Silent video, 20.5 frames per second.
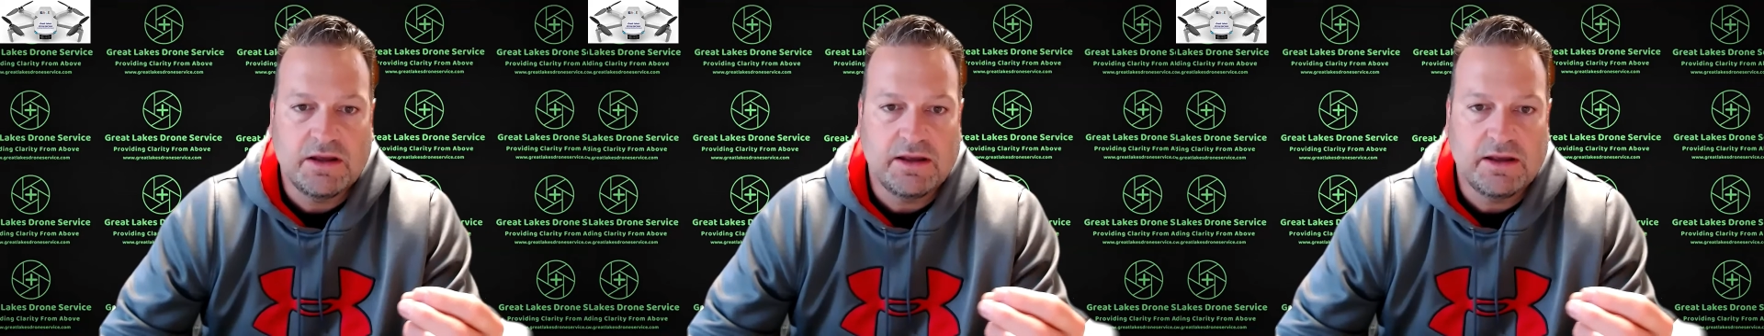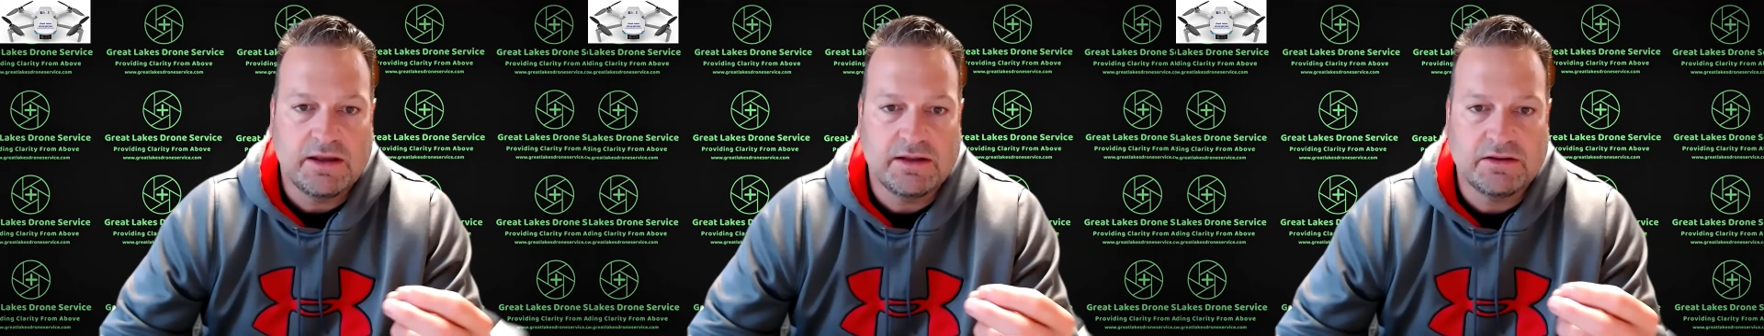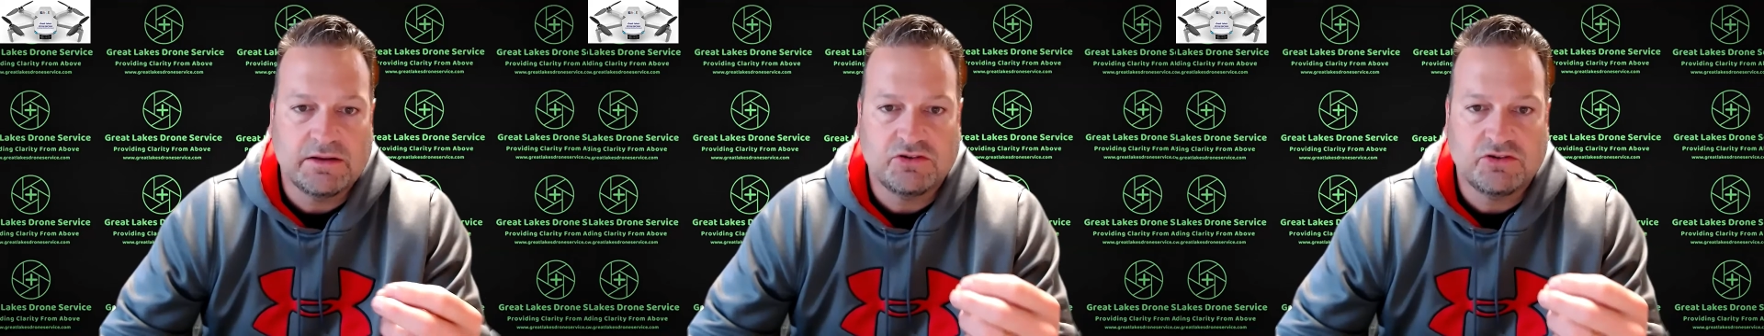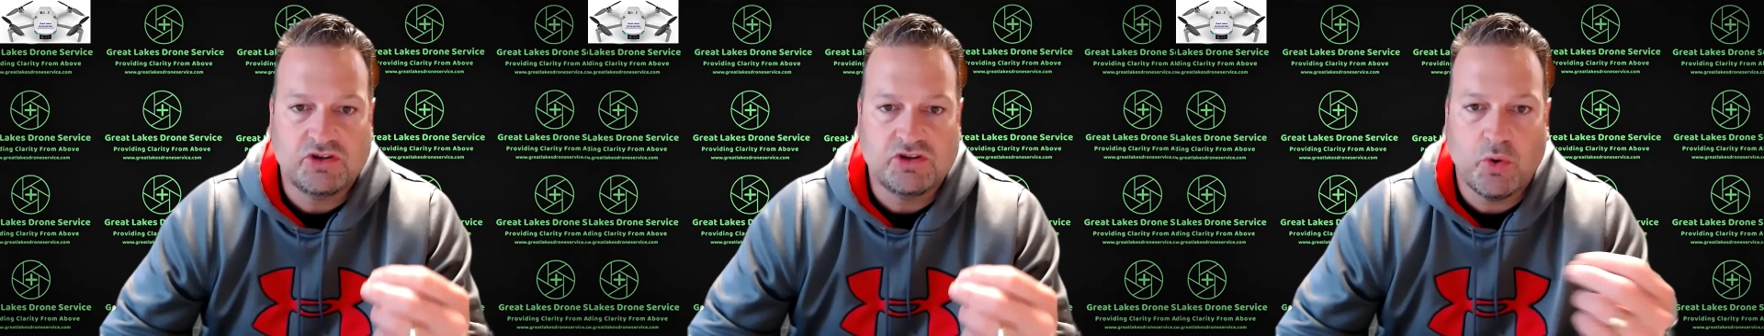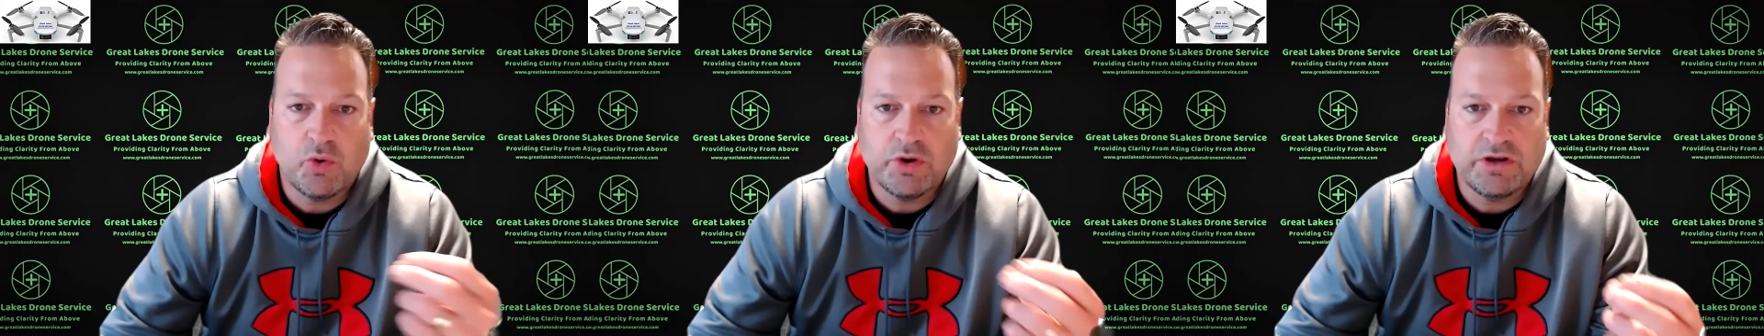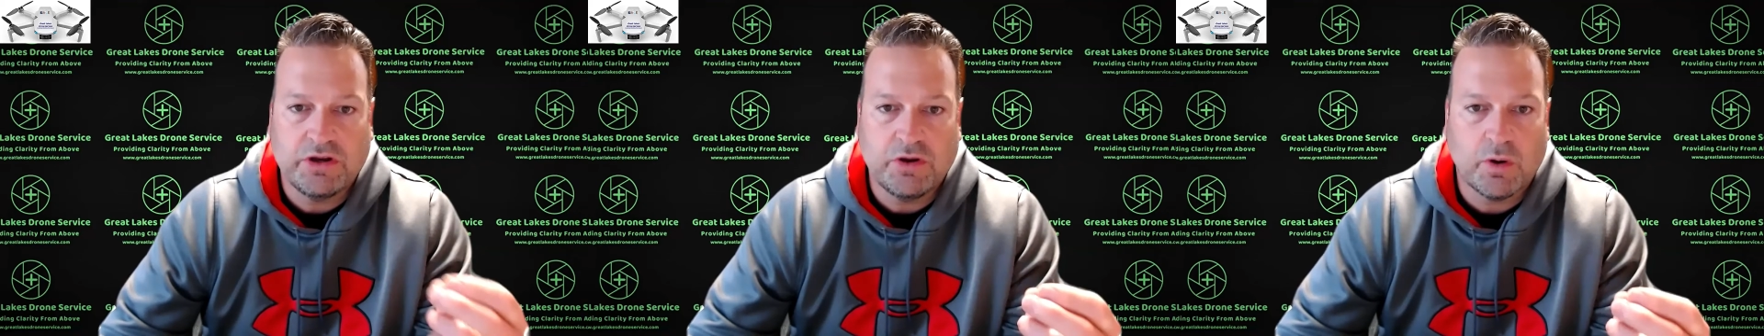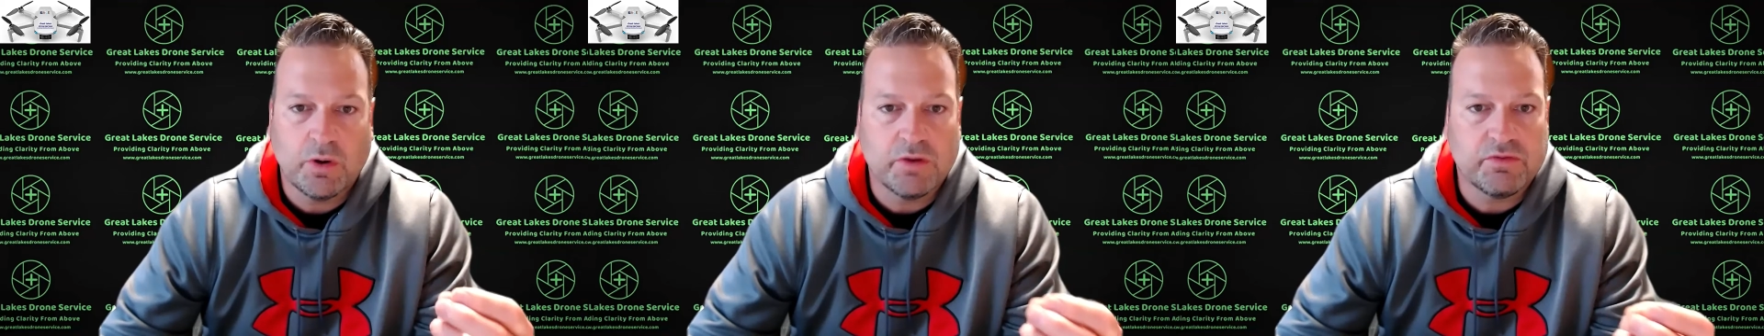And
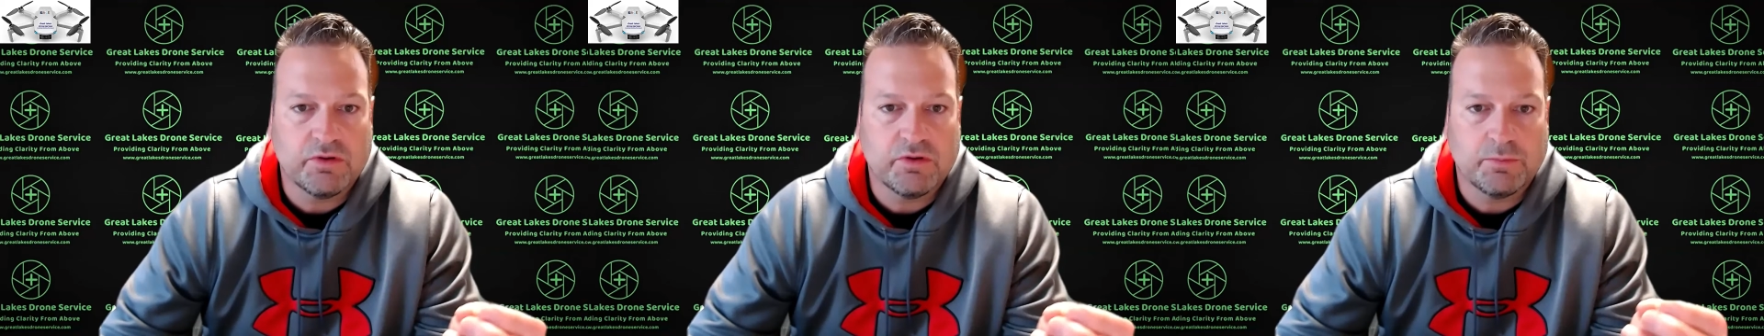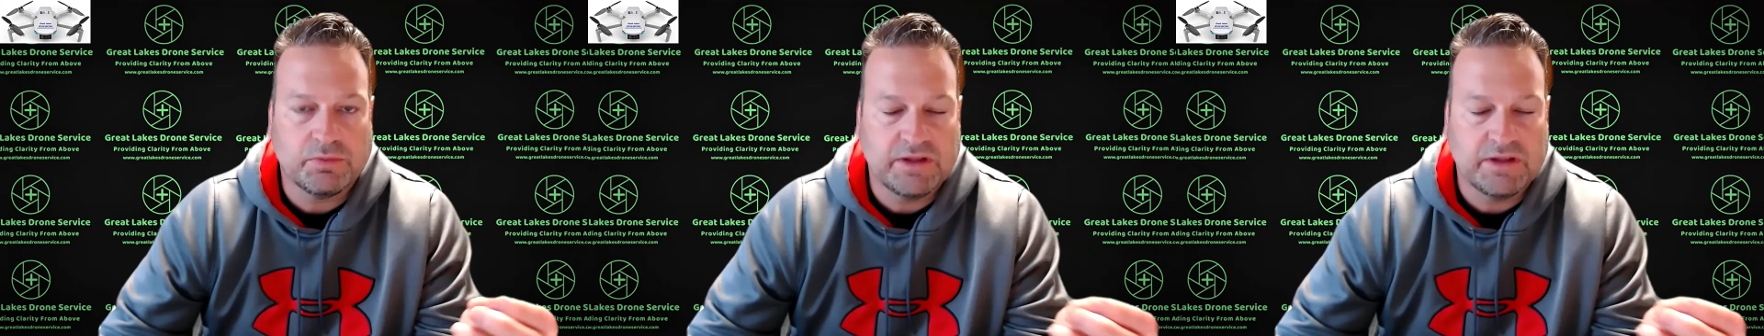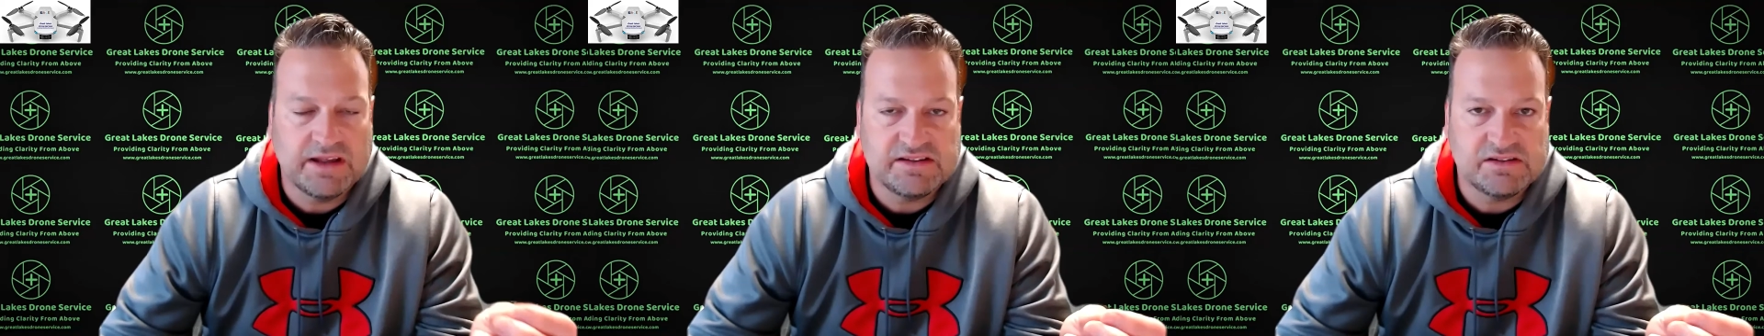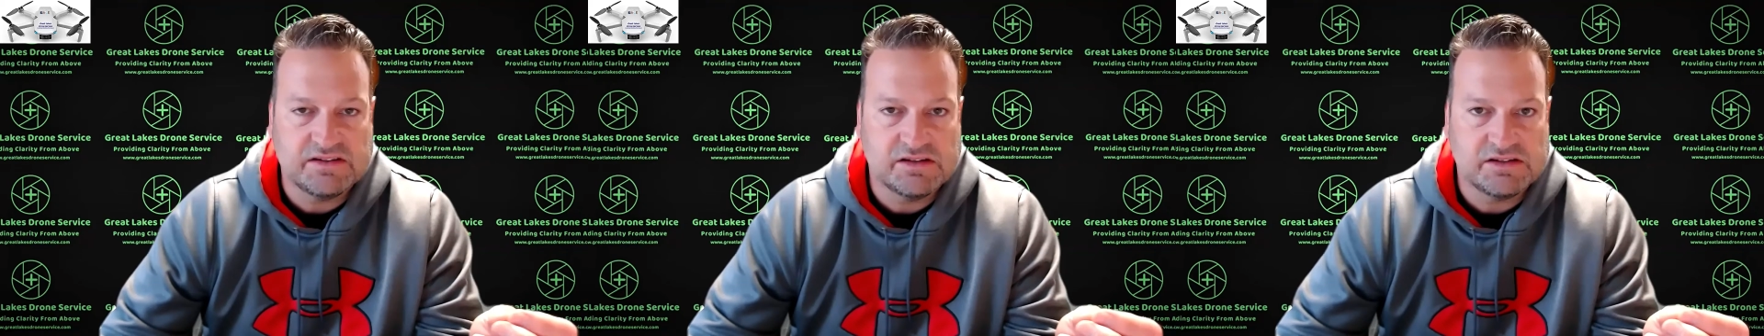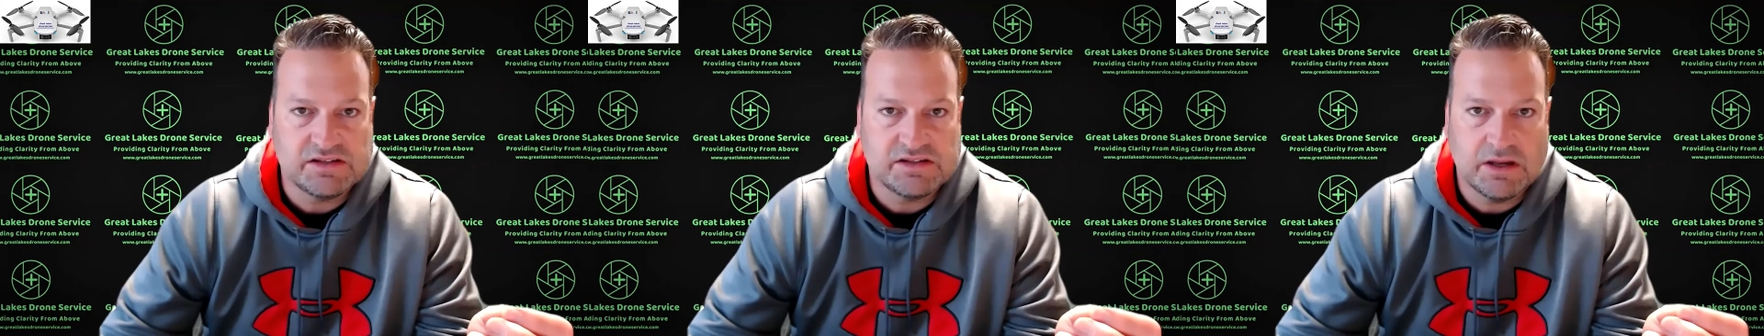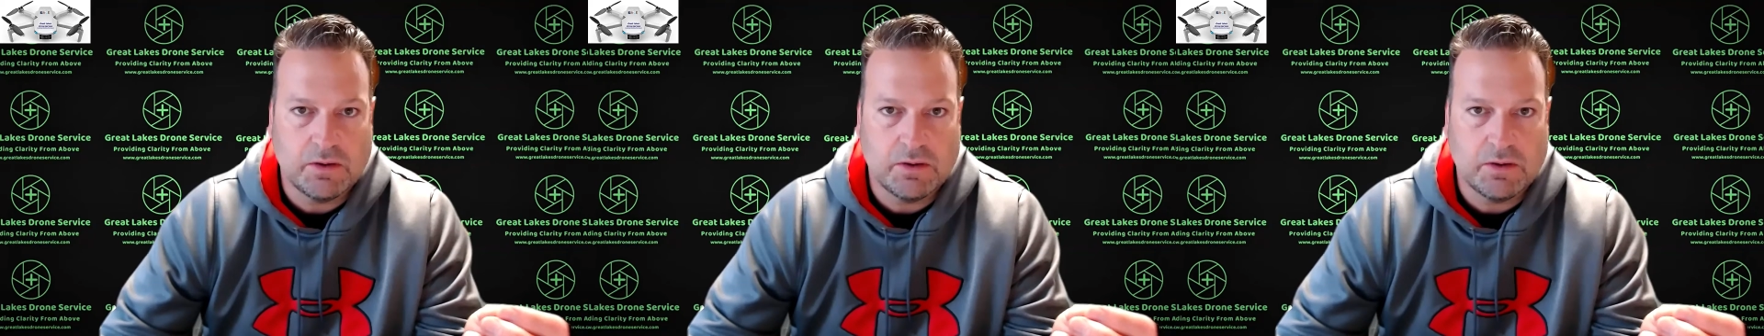Tony Northrup lays this